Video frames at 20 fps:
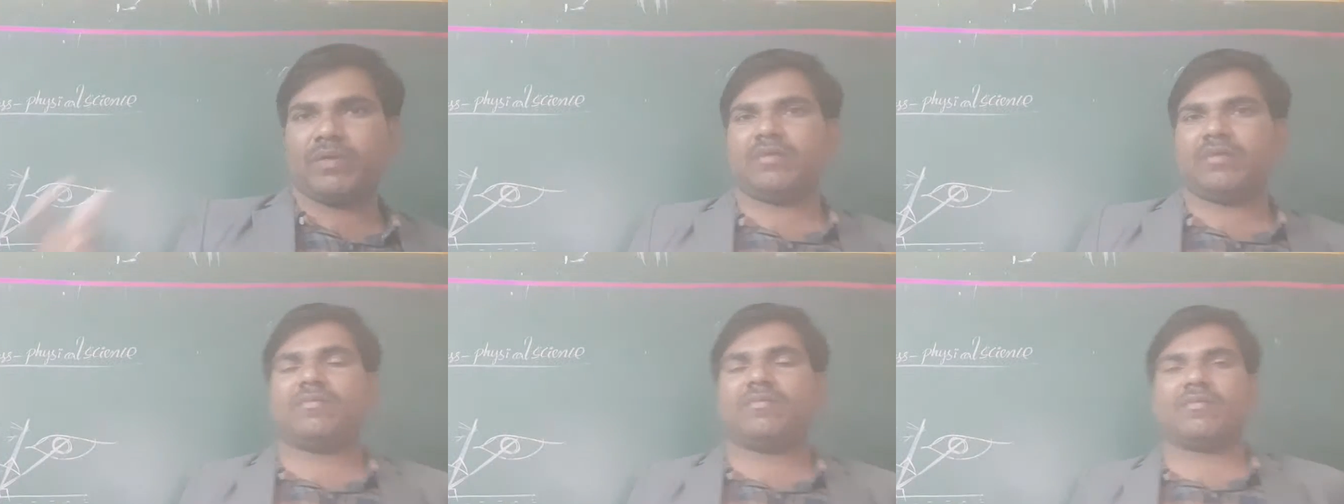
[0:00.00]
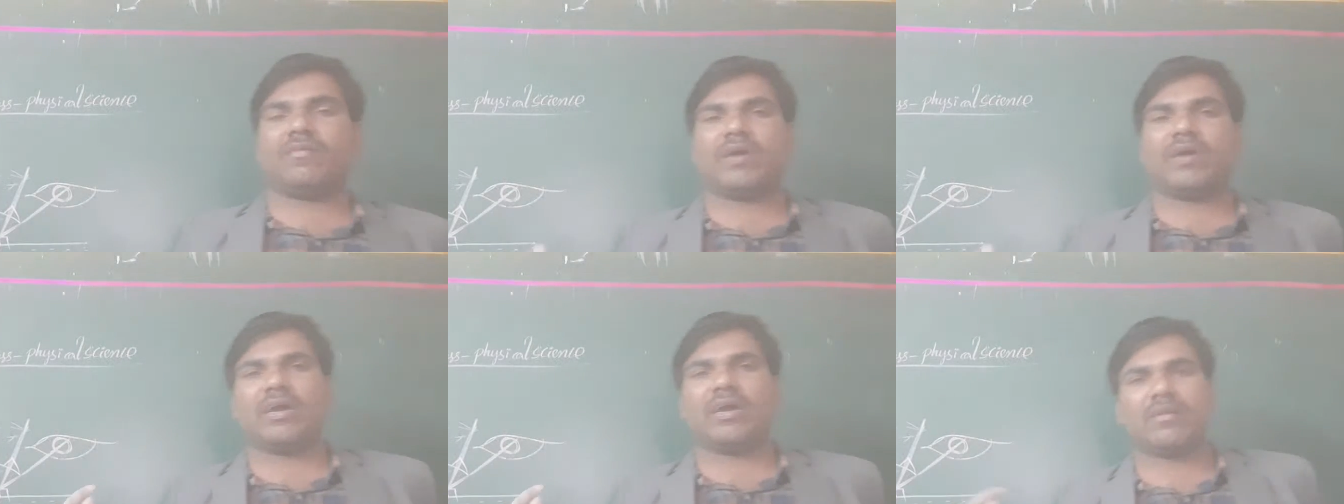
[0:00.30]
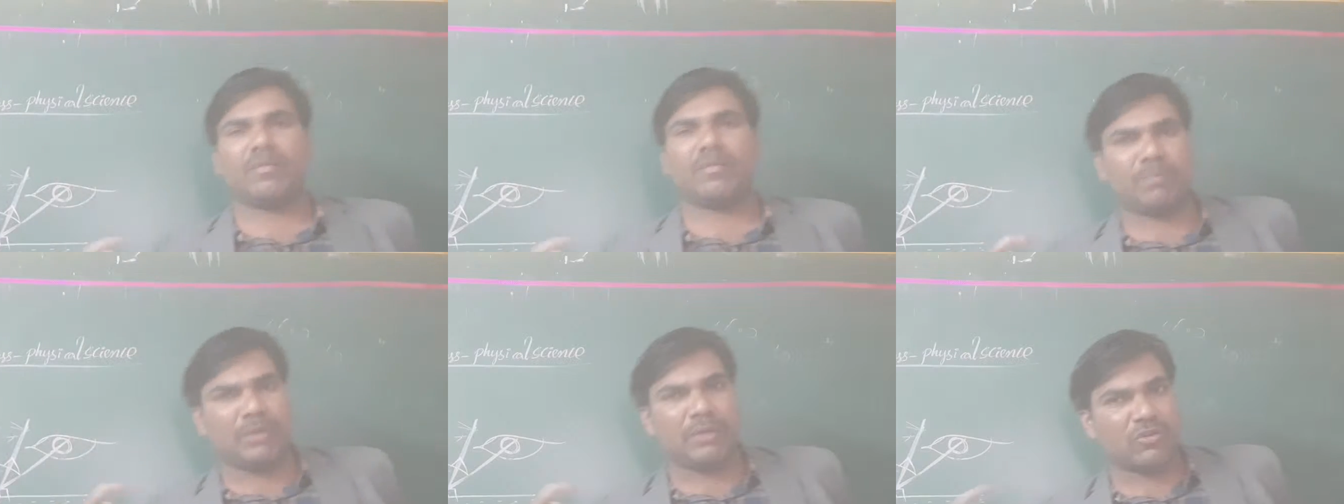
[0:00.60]
is a
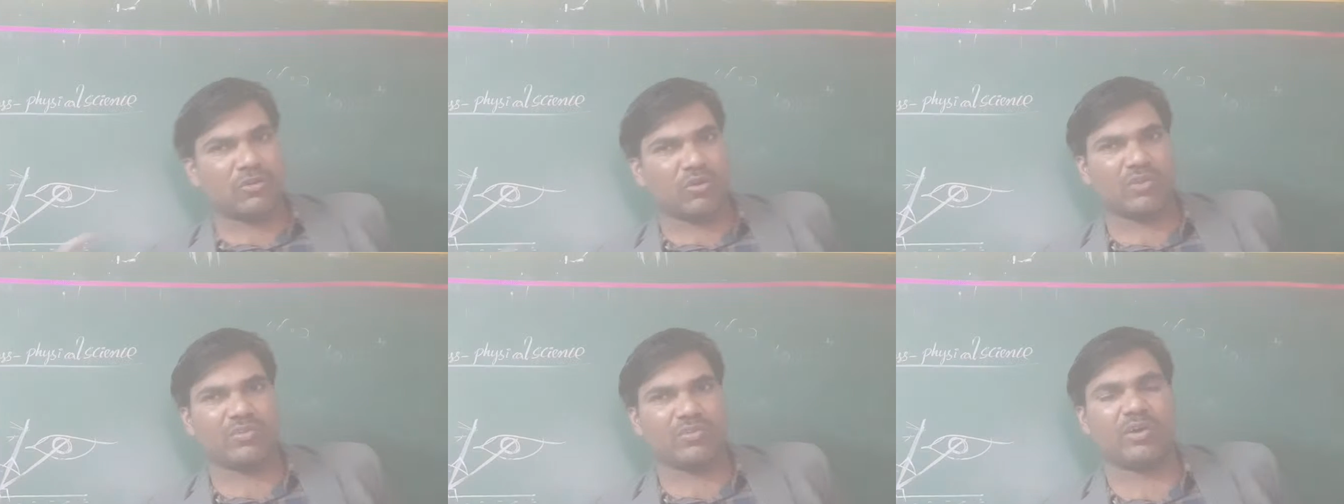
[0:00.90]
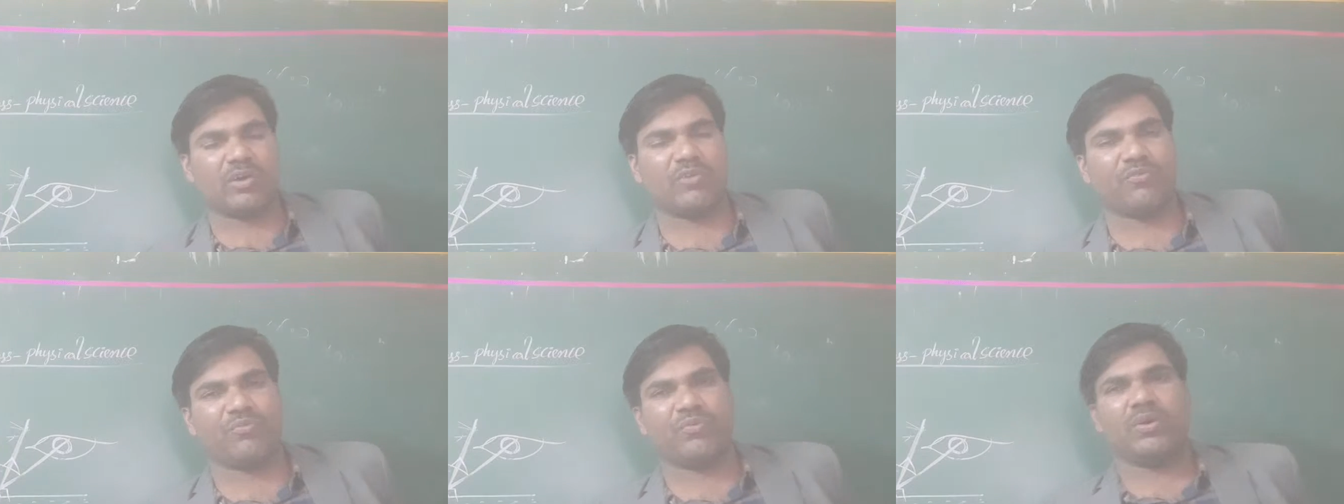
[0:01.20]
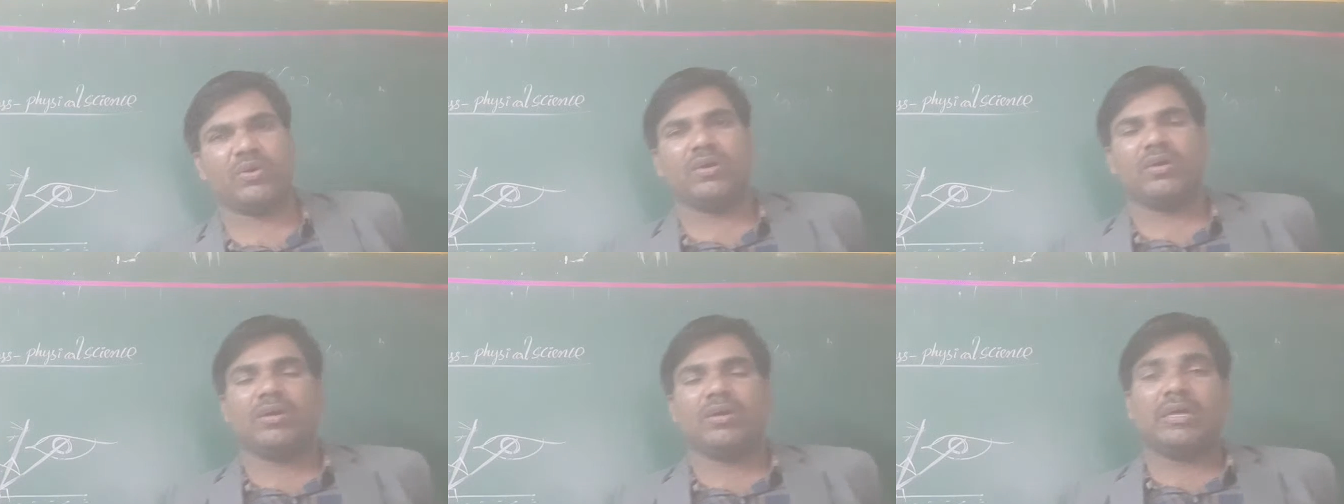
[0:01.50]
what? Because
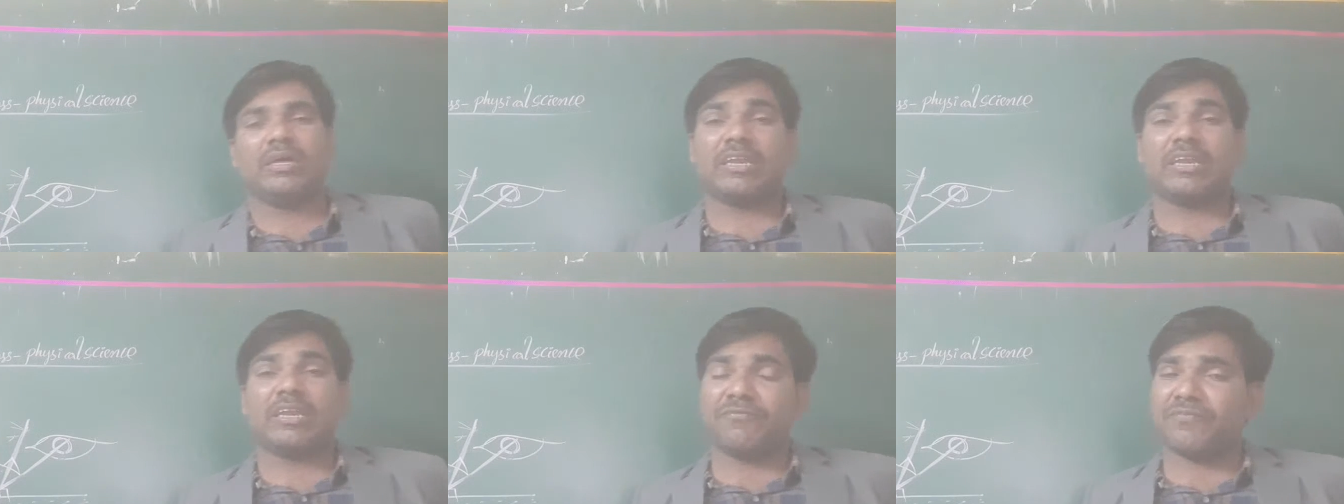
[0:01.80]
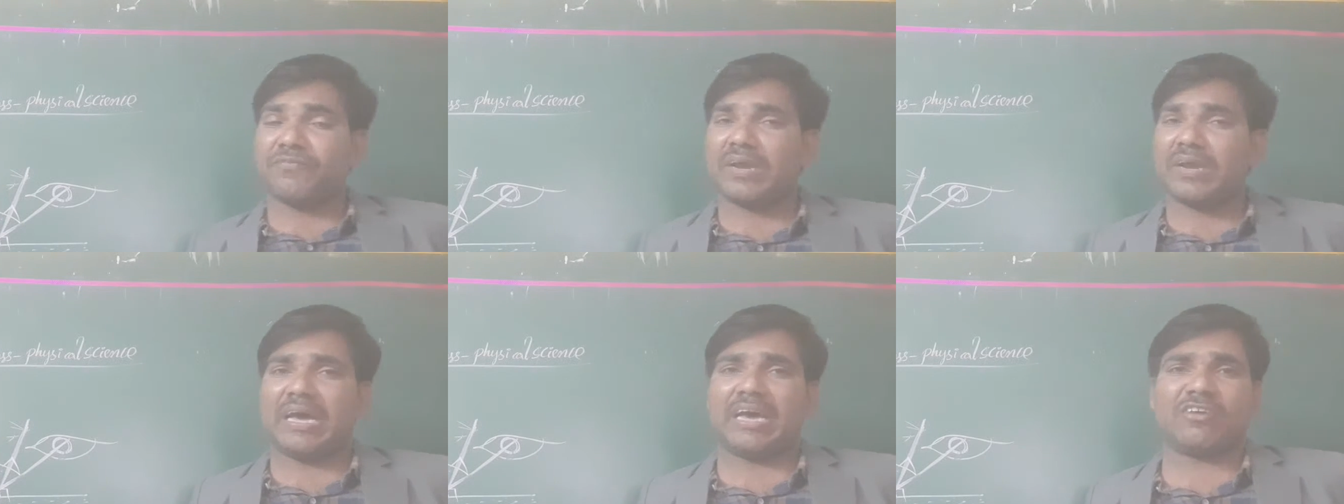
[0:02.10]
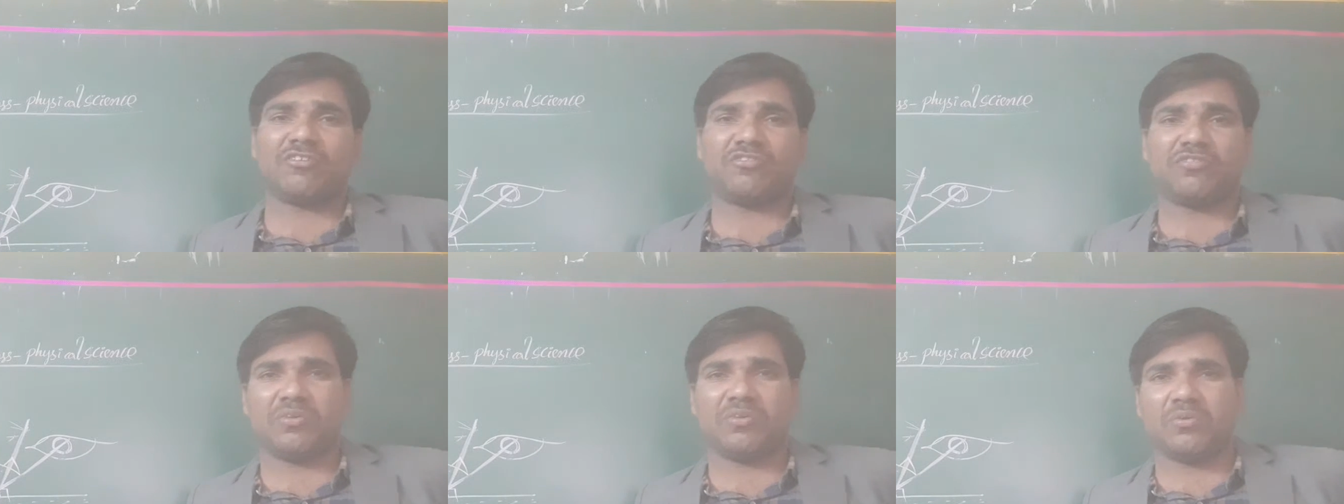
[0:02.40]
of
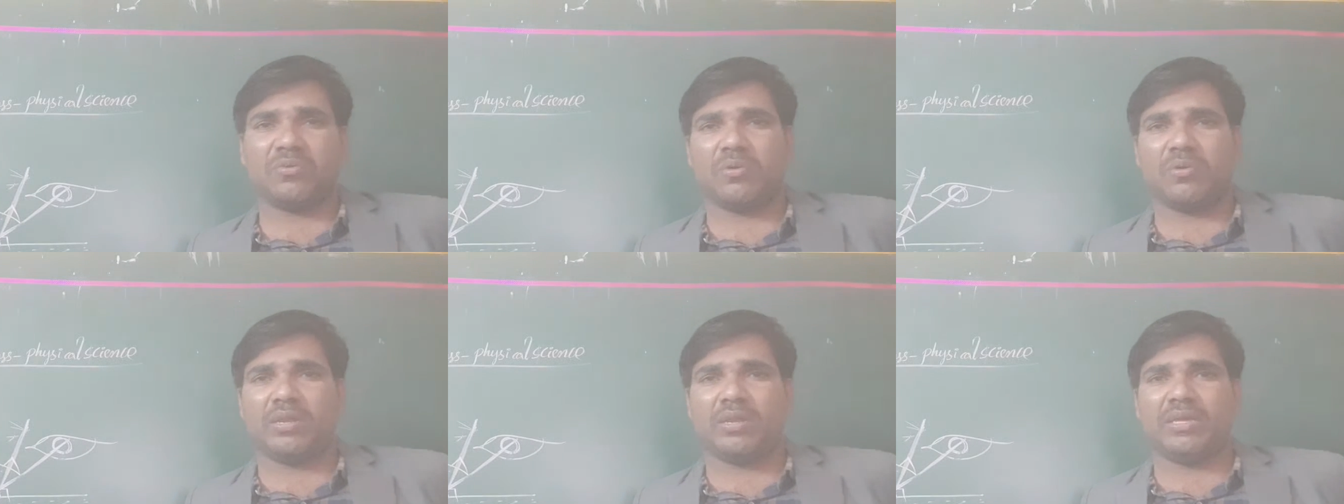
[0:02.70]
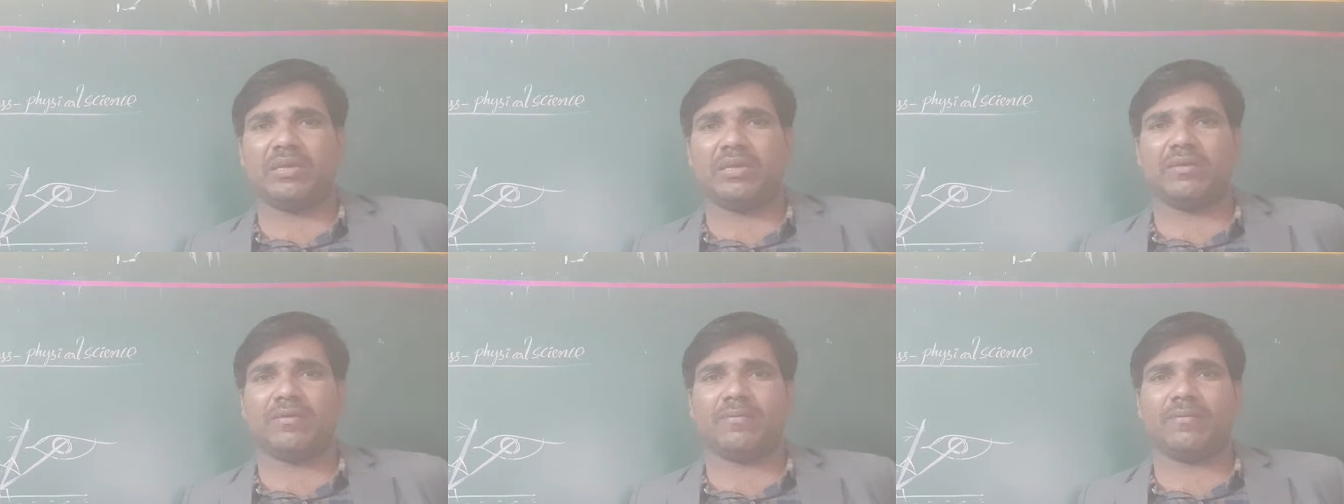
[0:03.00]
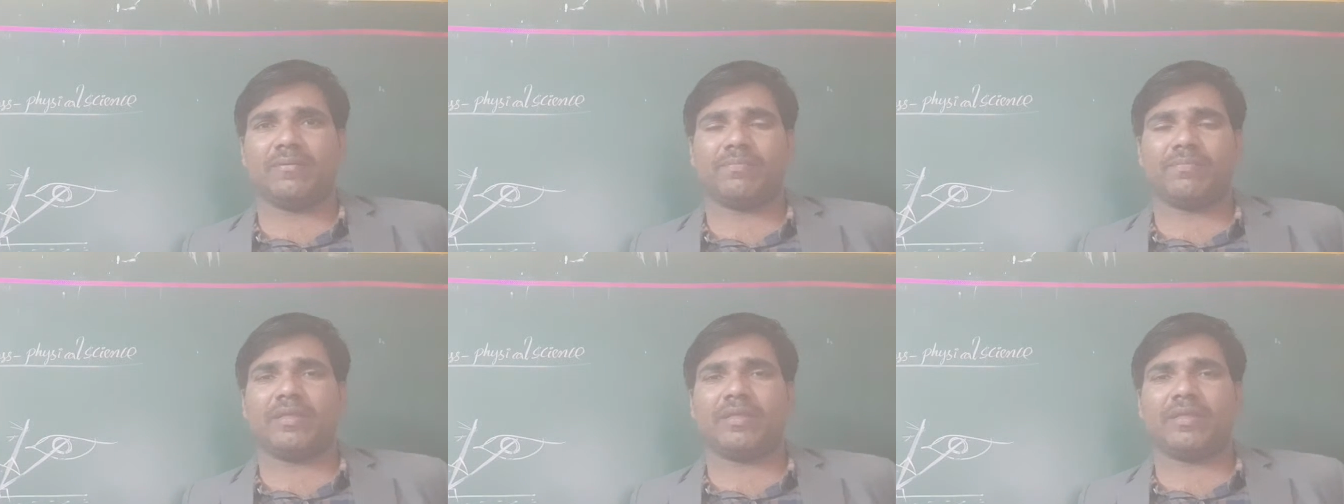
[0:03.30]
refraction only.